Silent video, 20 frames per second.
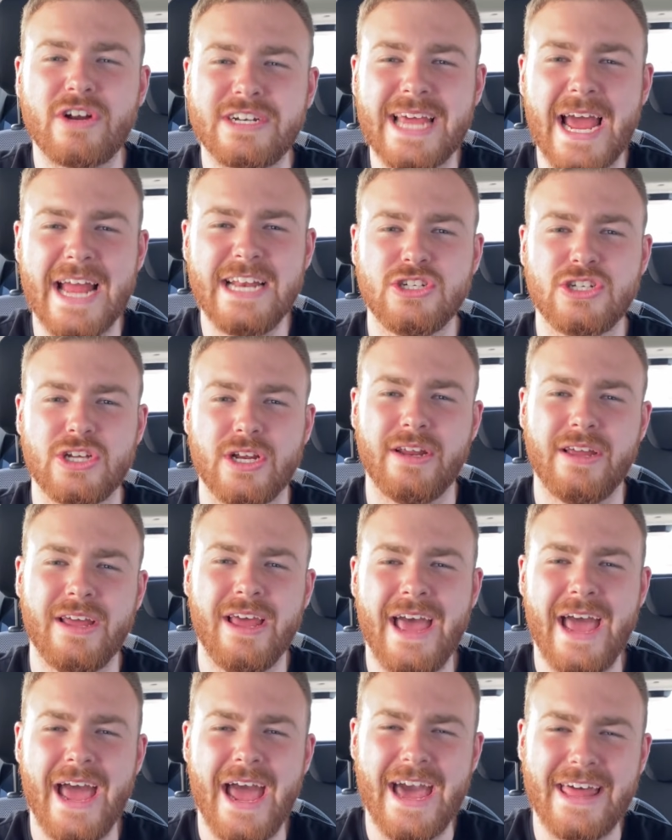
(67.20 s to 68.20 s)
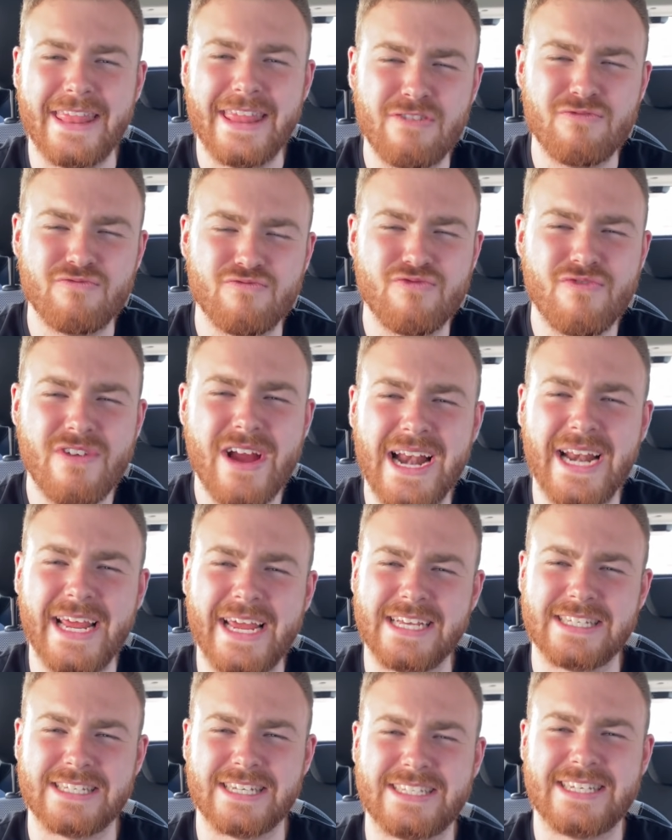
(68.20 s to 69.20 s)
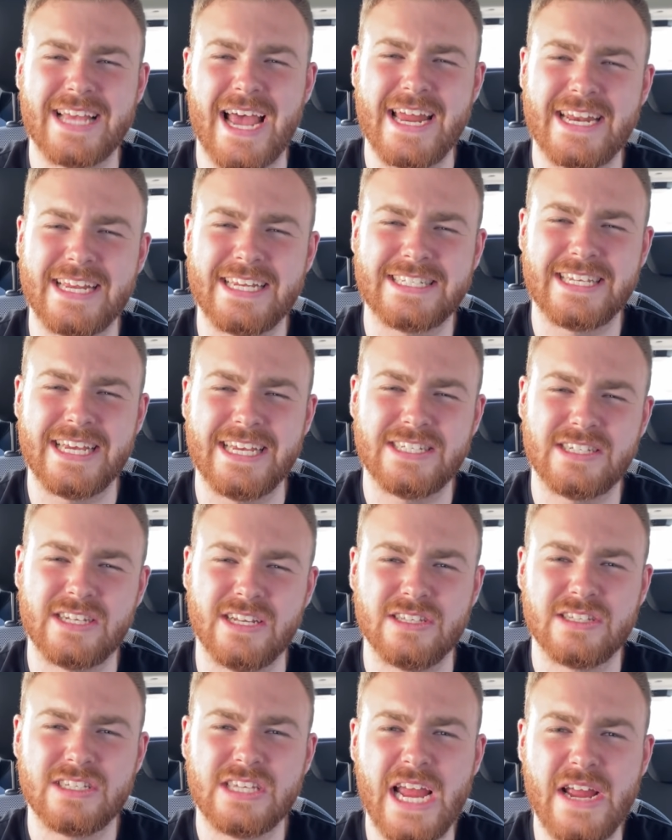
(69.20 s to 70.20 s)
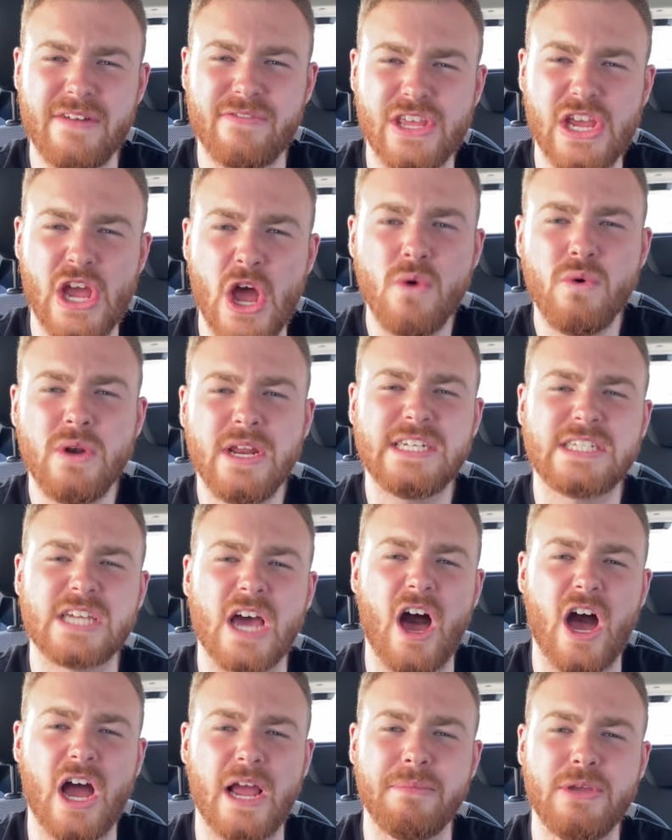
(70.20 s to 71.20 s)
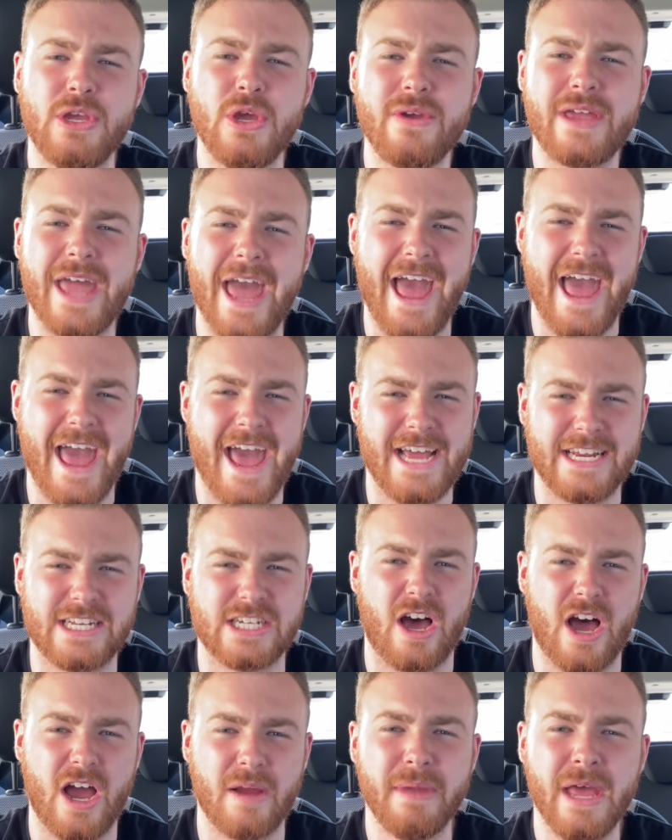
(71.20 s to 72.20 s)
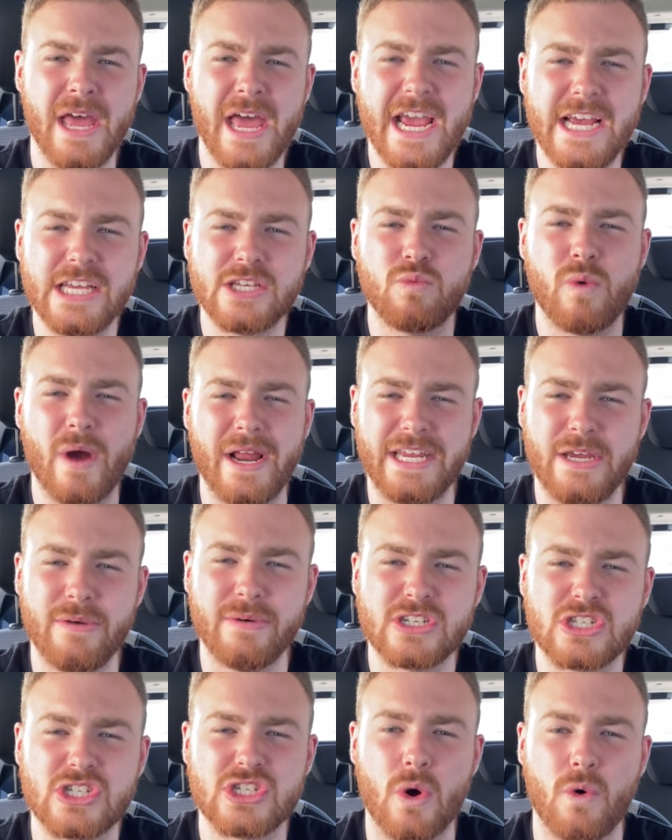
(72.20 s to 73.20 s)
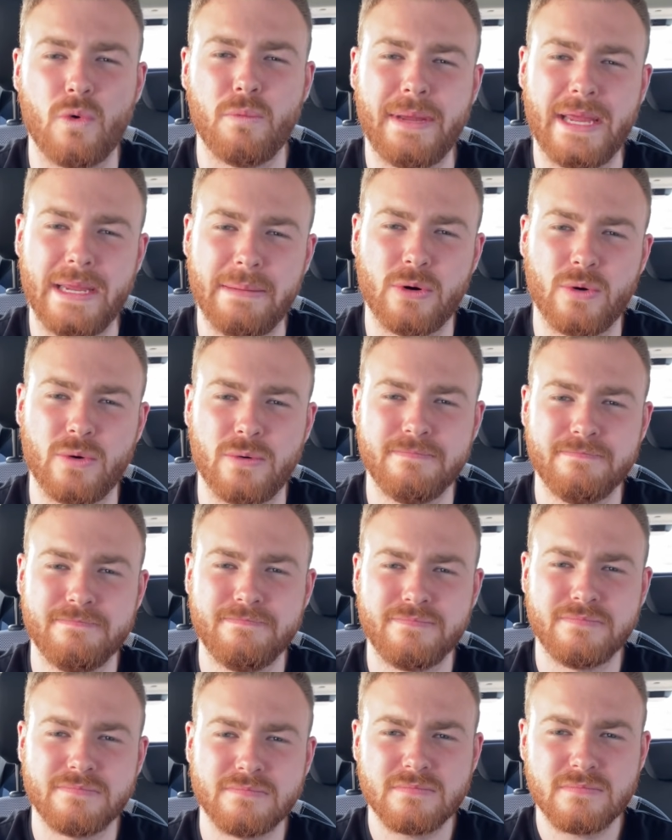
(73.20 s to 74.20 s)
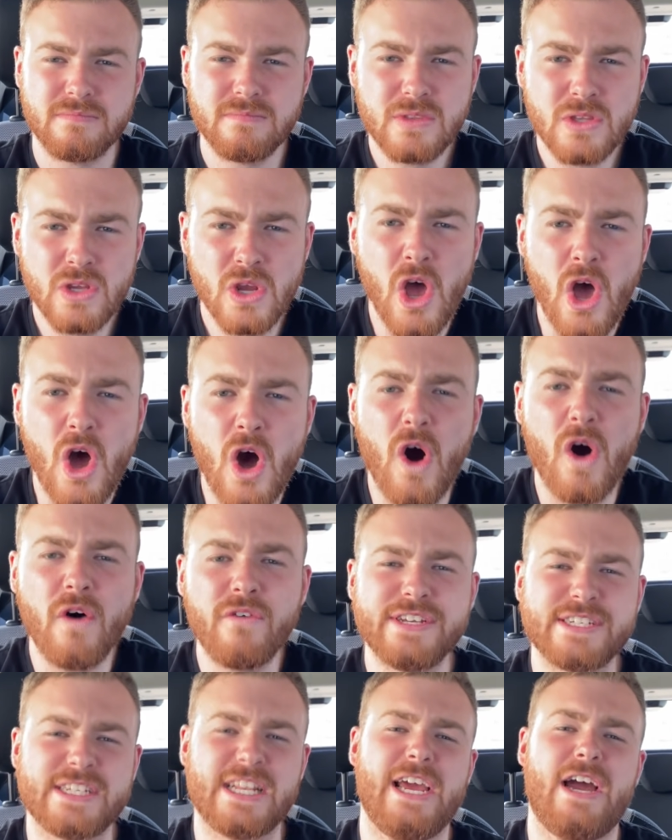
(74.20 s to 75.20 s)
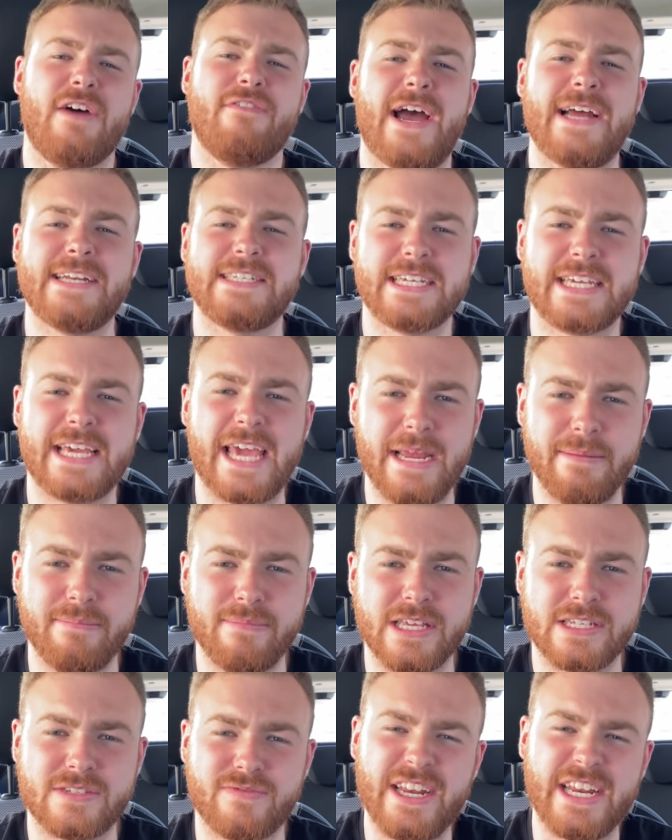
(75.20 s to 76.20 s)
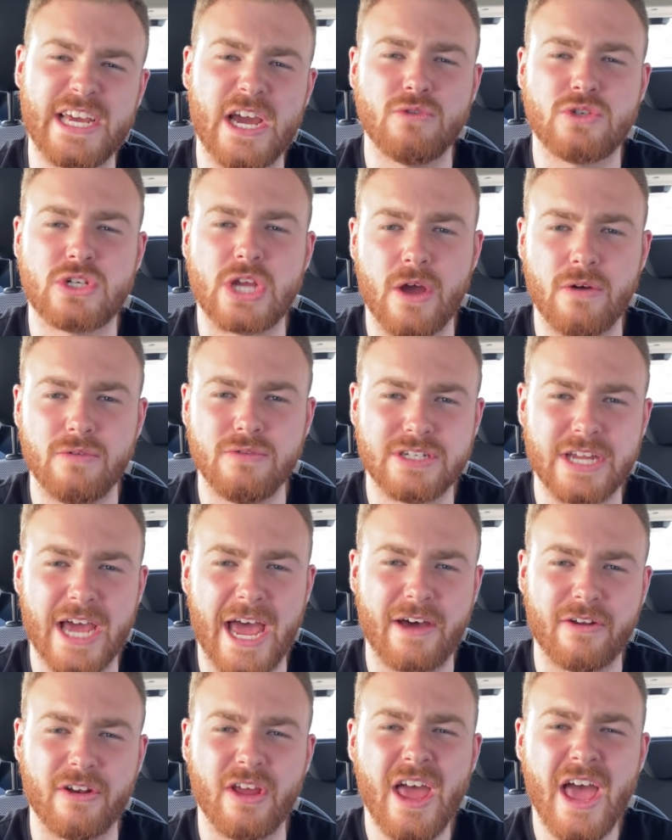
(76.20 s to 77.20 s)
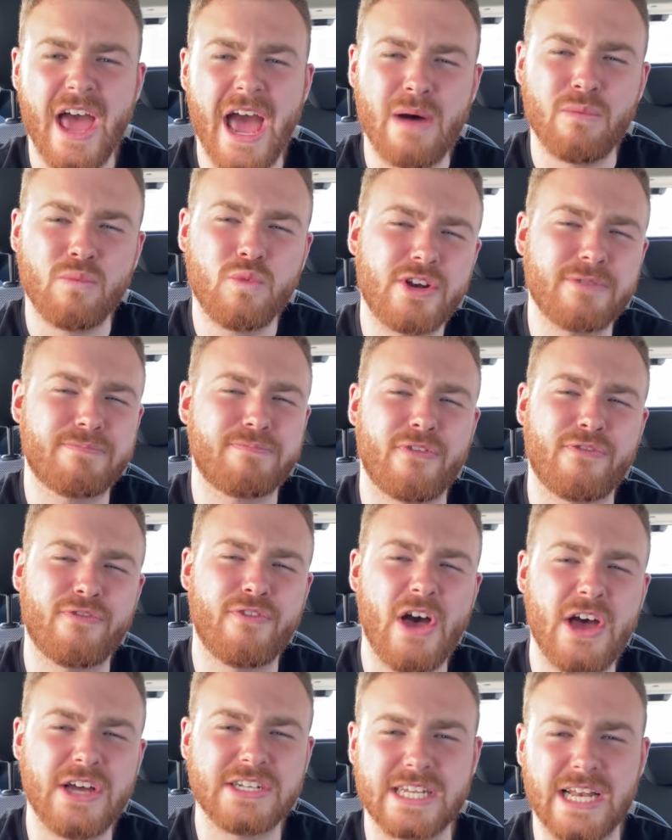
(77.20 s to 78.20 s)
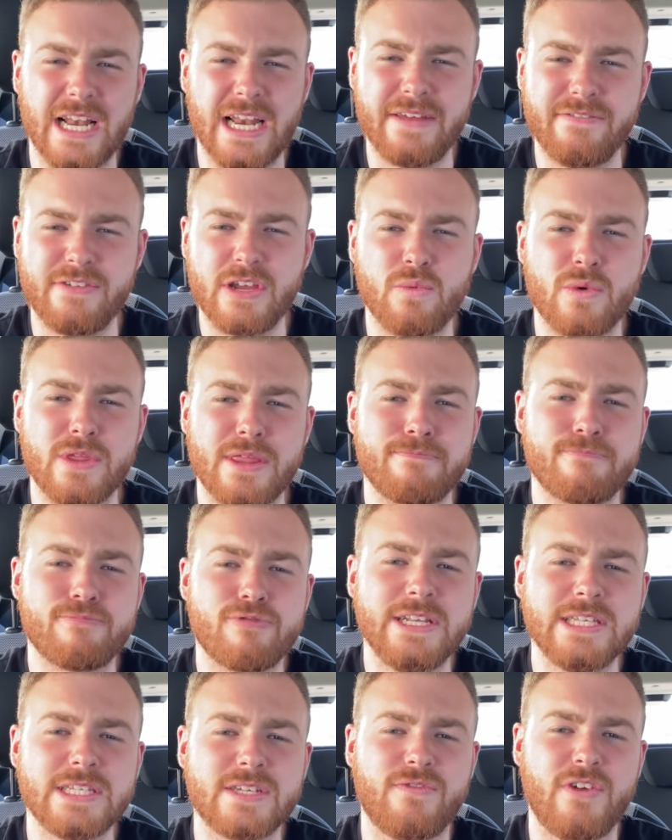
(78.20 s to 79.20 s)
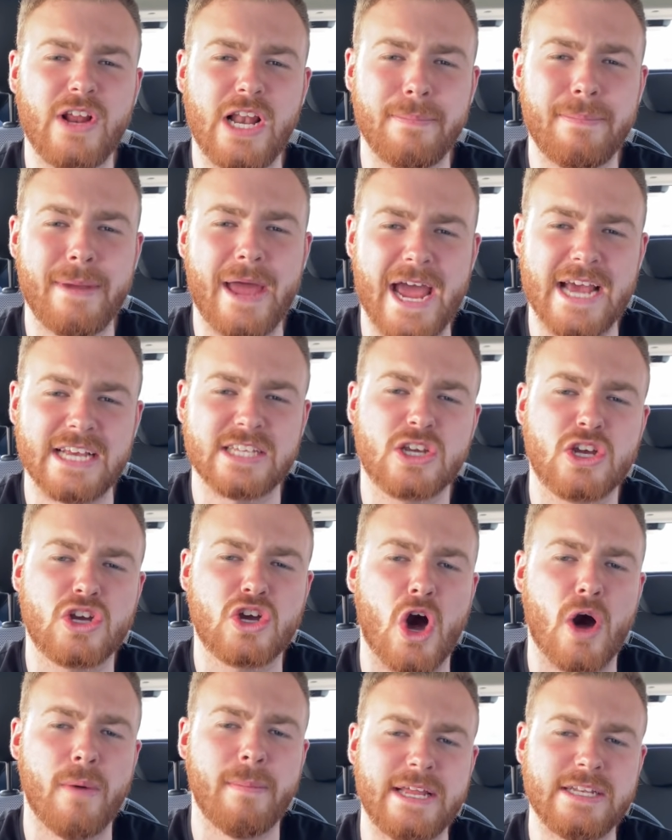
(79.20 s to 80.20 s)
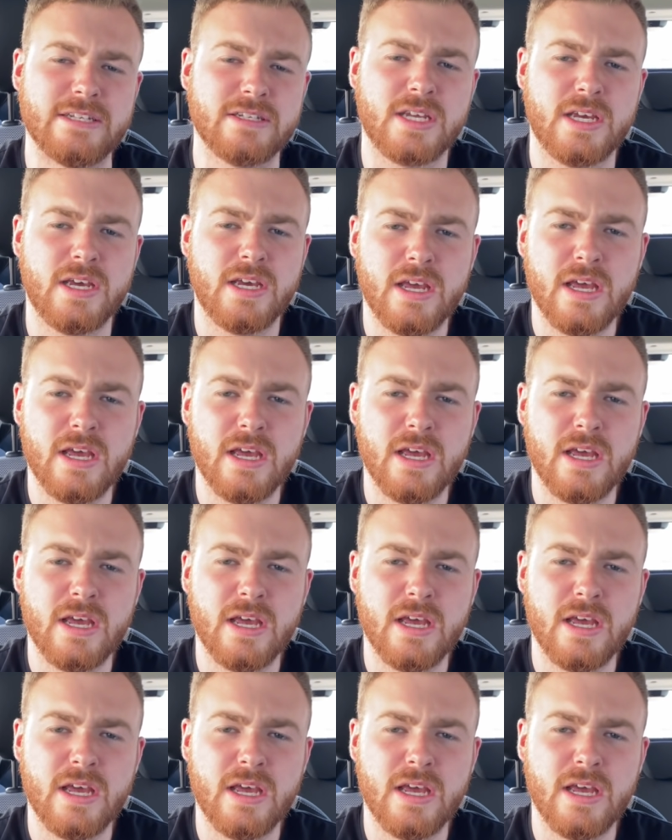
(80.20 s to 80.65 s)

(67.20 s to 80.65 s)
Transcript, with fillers: attention, and that really is a sad existence if the only time you get airtime is when you insult people. Obviously, I've had to keep this video toned down and would have preferred to leave you with a Prince Philip esque comment.